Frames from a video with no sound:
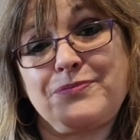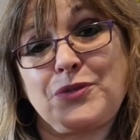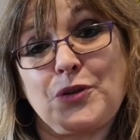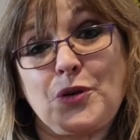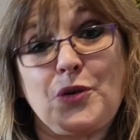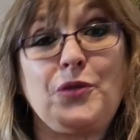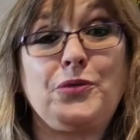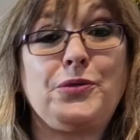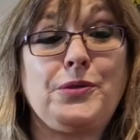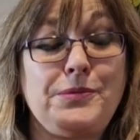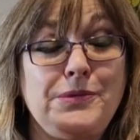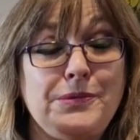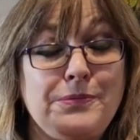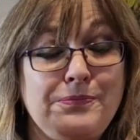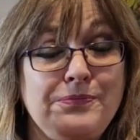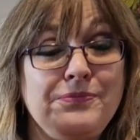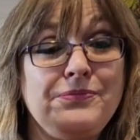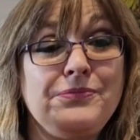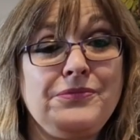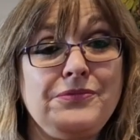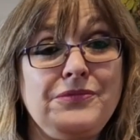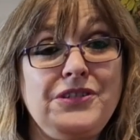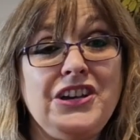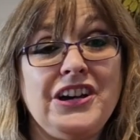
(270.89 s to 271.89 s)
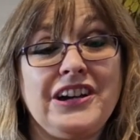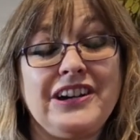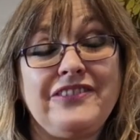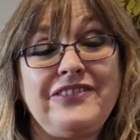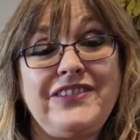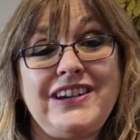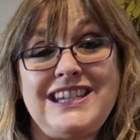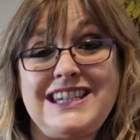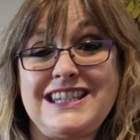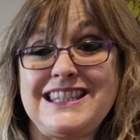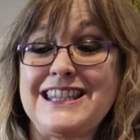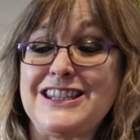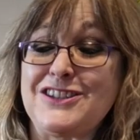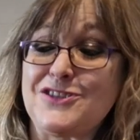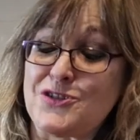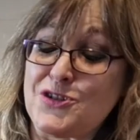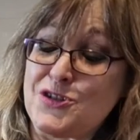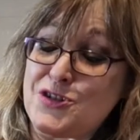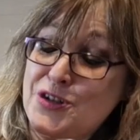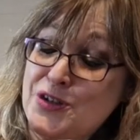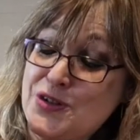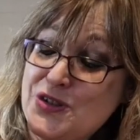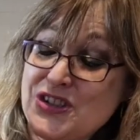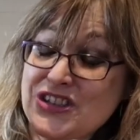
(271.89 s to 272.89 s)
or from young offenders
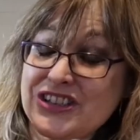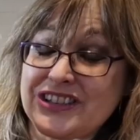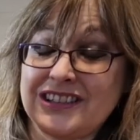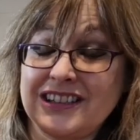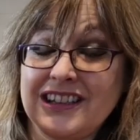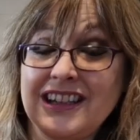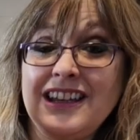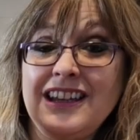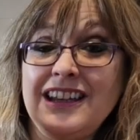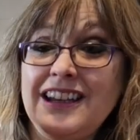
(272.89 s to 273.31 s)
institution,